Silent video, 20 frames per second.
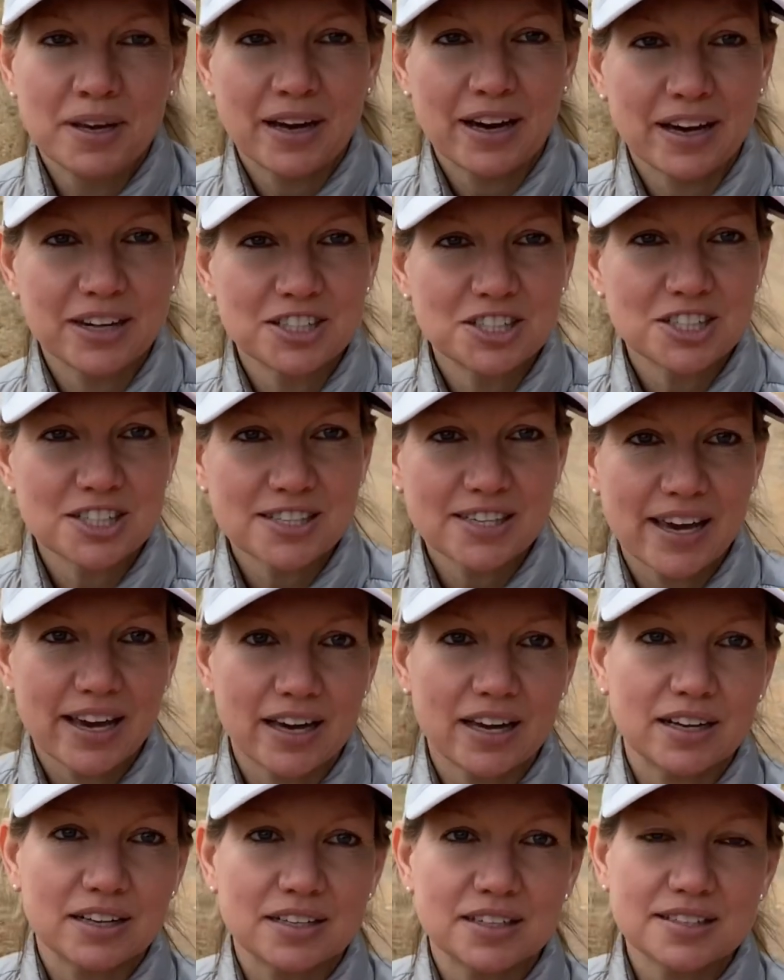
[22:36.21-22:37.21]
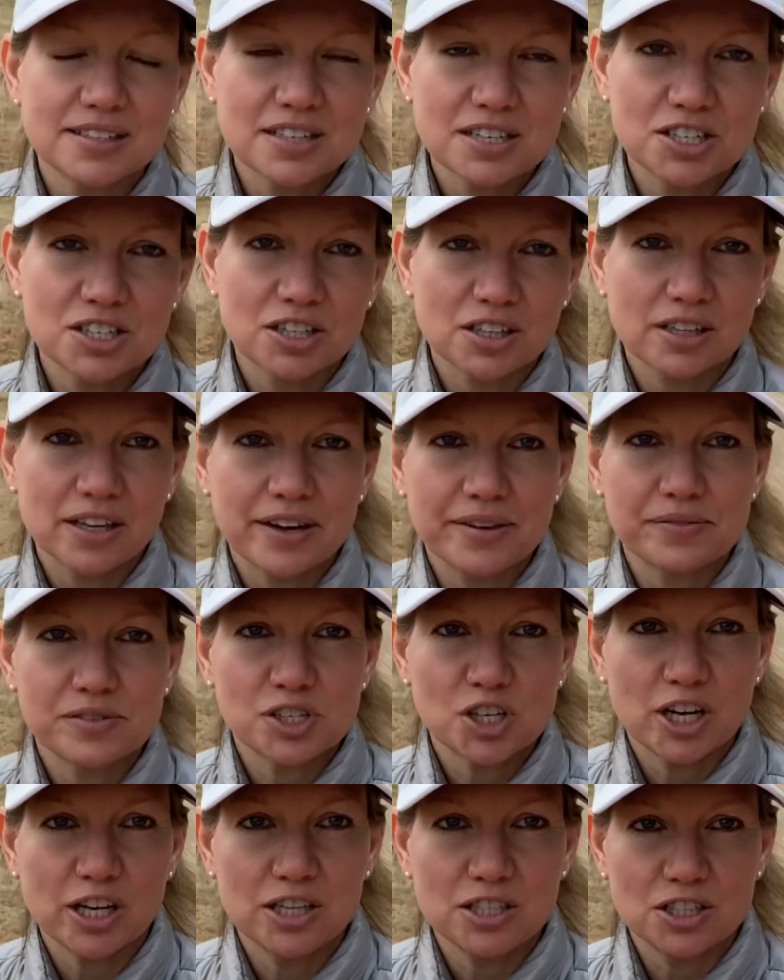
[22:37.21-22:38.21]
I just had such a
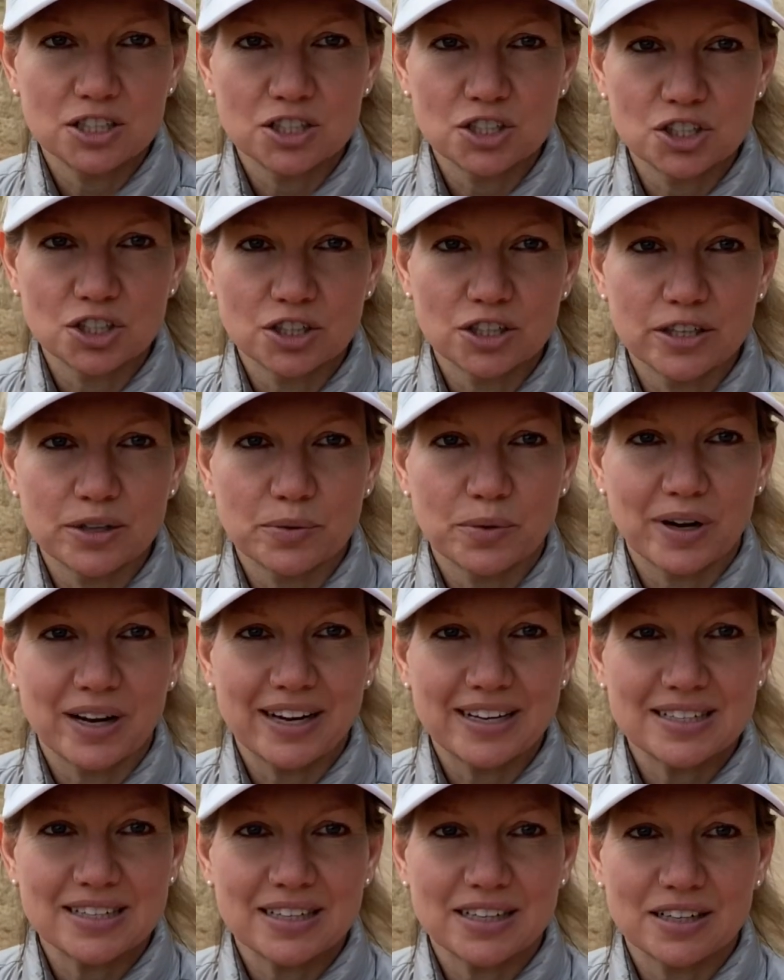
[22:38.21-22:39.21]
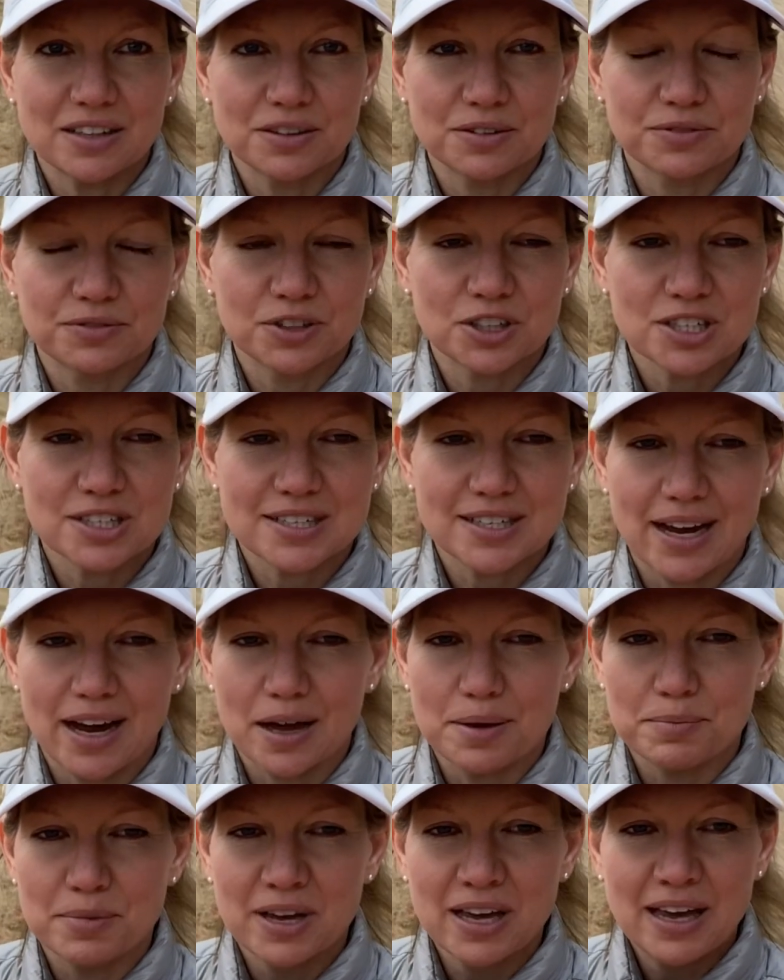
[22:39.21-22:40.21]
life-changing journey when I did it the first
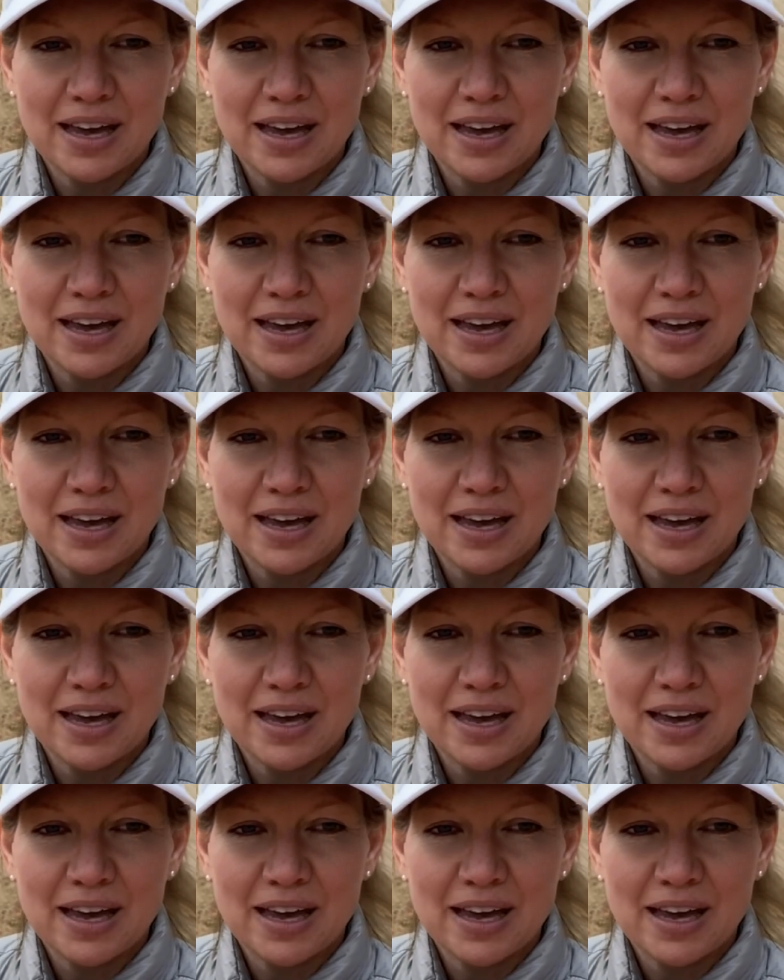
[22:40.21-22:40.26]
time,